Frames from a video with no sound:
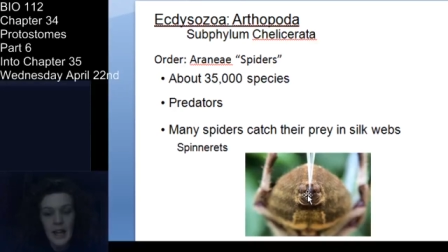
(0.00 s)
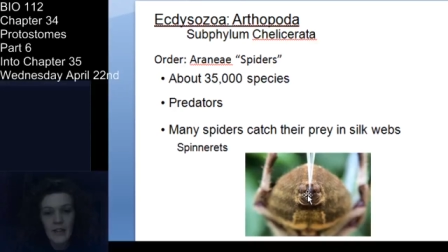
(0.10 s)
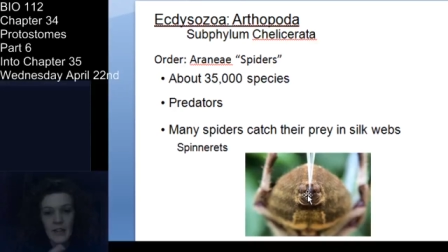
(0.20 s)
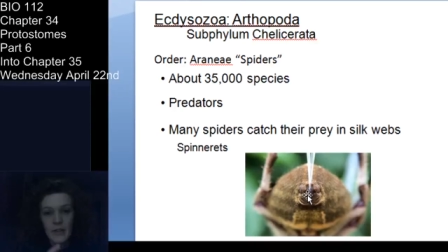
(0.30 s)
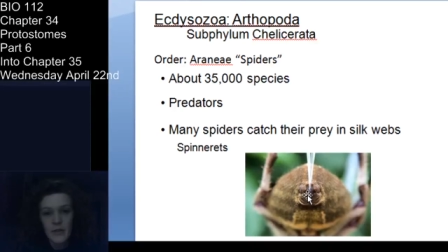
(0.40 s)

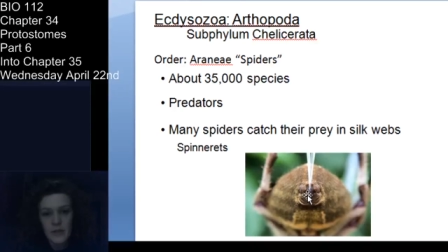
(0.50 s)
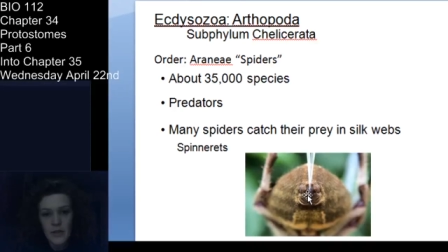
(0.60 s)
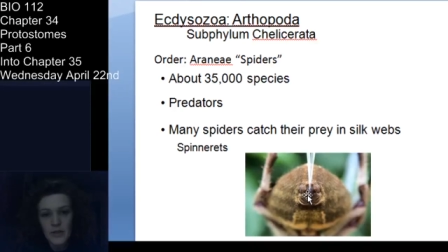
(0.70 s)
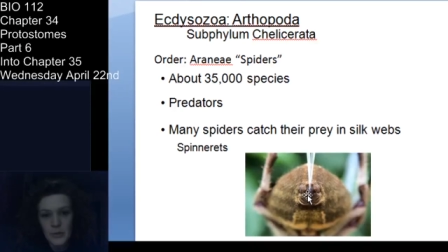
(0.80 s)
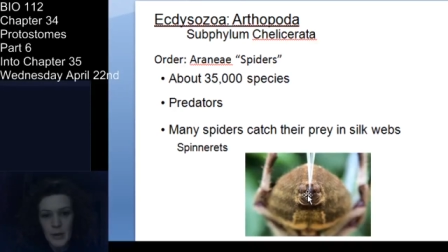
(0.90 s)
and they use
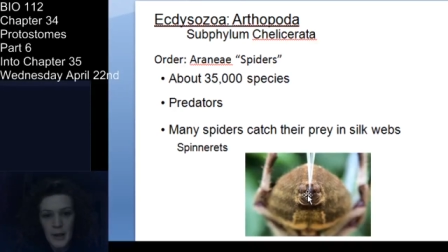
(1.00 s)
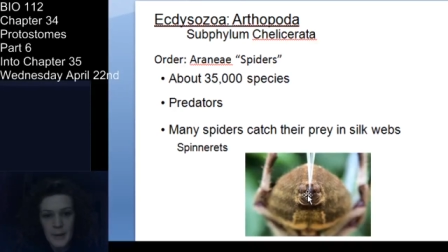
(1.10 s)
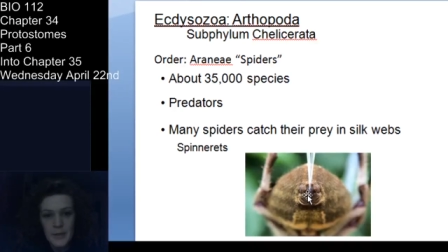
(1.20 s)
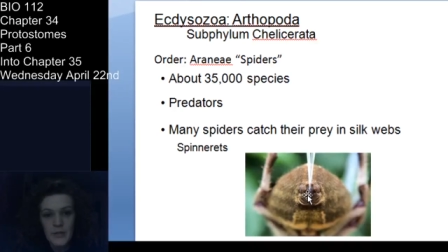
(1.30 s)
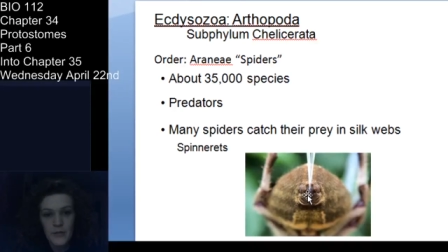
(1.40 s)
those
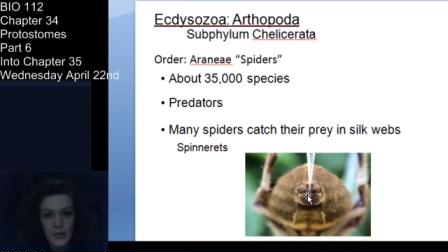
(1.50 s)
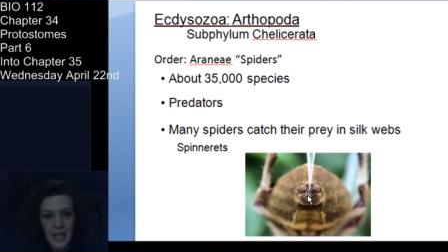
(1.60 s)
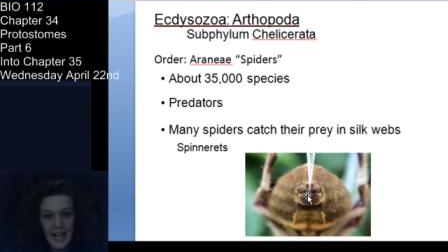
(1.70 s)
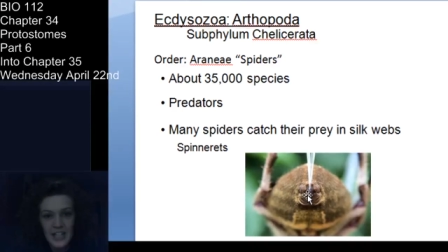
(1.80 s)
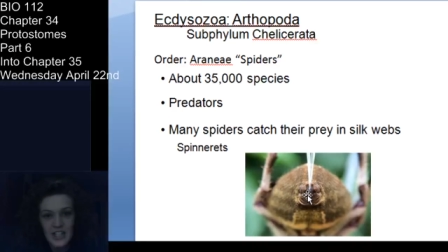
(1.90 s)
webs for
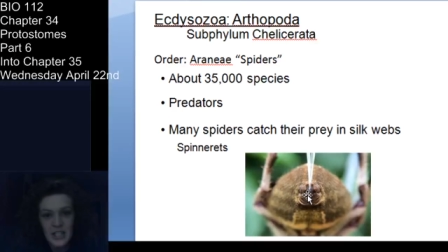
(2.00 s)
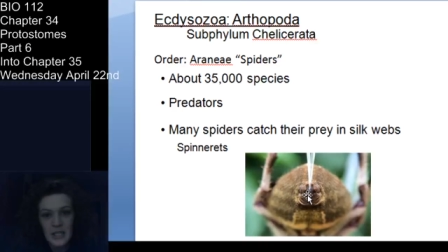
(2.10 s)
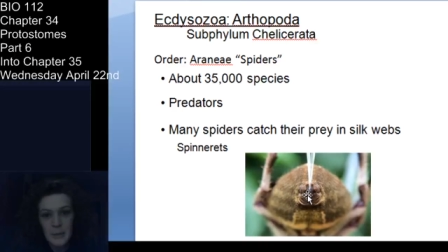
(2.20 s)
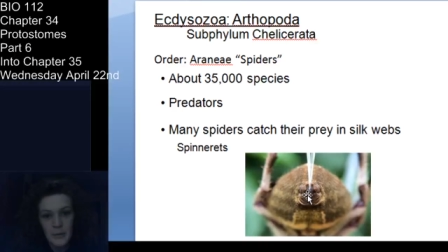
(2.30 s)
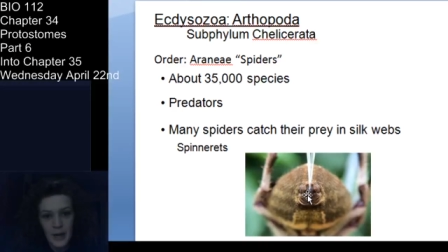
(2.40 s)

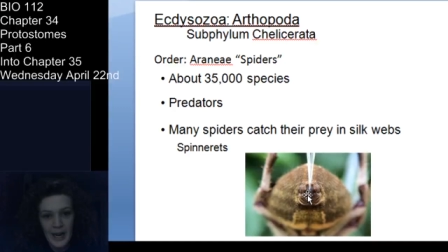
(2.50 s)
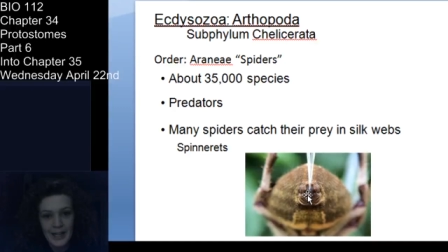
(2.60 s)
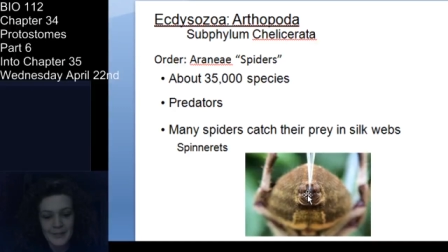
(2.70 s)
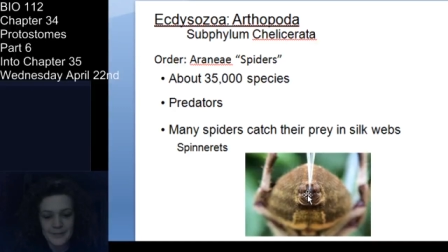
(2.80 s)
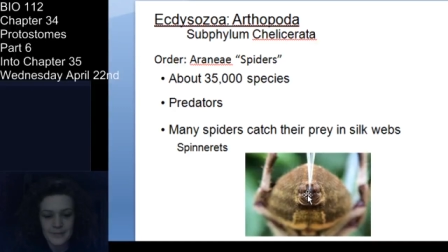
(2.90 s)
catching
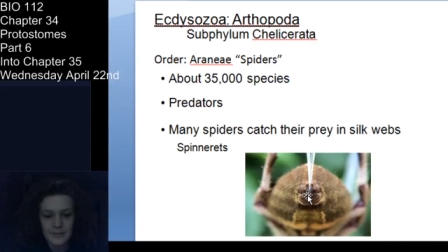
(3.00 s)
prey.